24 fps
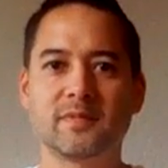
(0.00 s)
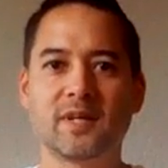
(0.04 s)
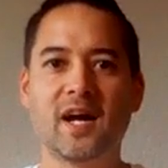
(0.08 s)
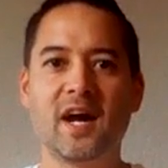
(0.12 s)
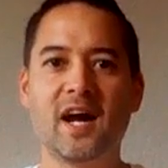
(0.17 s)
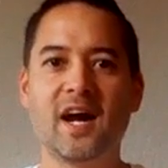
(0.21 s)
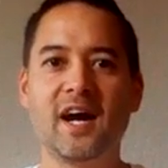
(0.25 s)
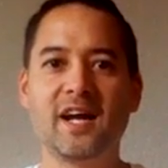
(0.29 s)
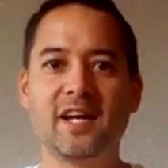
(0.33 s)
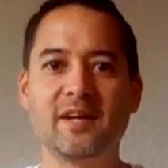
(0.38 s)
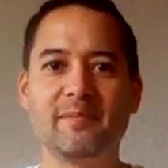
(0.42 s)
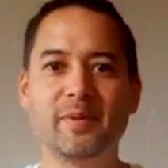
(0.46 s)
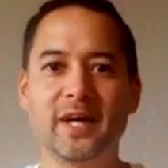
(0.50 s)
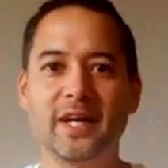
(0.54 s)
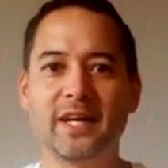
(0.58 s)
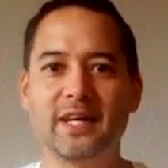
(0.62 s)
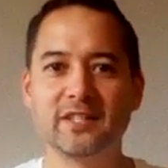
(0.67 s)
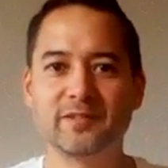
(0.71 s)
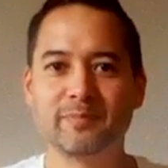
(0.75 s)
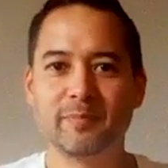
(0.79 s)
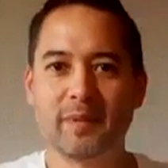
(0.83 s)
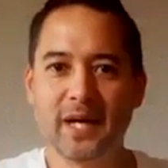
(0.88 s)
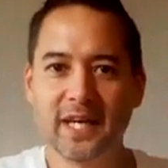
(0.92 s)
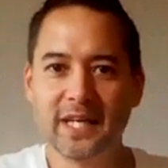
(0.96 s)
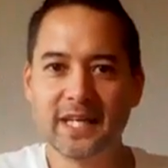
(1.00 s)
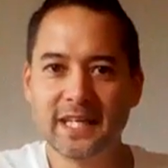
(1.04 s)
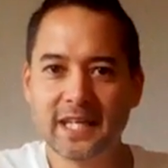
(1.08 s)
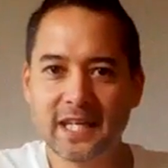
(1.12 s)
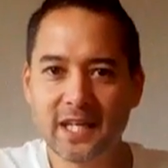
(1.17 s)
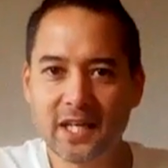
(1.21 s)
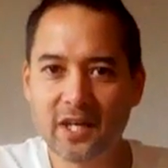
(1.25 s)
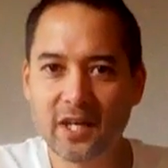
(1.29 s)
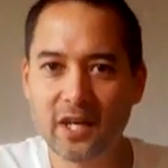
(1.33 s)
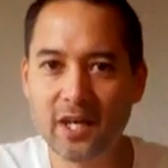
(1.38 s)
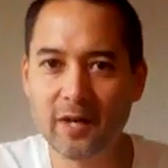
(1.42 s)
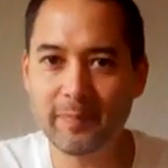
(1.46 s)
Hi, my name is Mike,
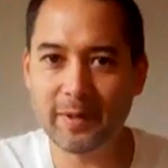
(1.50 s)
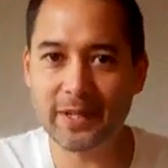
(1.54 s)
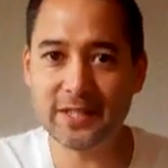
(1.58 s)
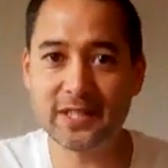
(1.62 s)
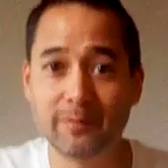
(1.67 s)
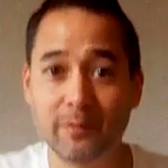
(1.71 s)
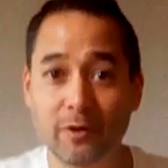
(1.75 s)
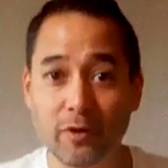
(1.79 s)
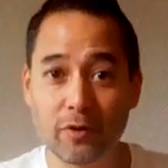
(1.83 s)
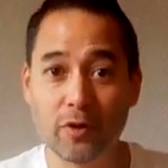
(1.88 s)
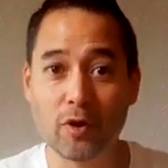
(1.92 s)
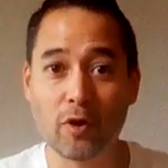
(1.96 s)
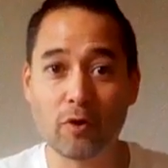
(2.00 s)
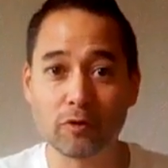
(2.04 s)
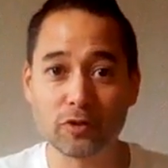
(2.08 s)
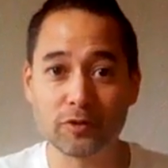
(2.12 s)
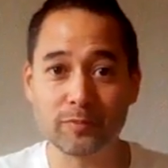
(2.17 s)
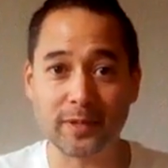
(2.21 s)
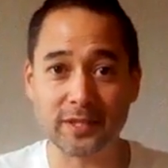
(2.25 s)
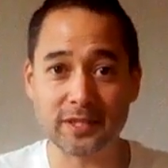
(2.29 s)
basketball coach,